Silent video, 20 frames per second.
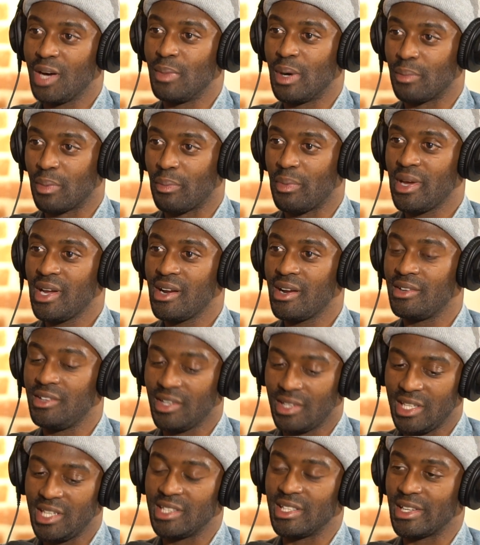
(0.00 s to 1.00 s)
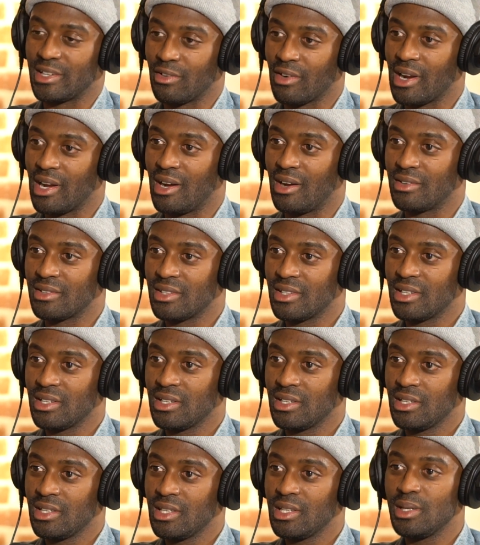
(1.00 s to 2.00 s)
If you come unprepared, you're going to hit that
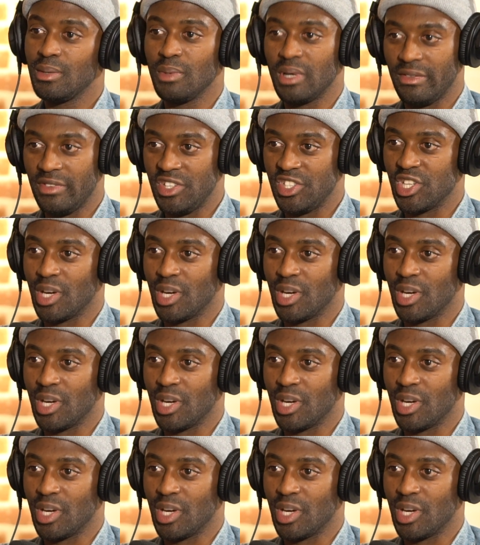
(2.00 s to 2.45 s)
ground.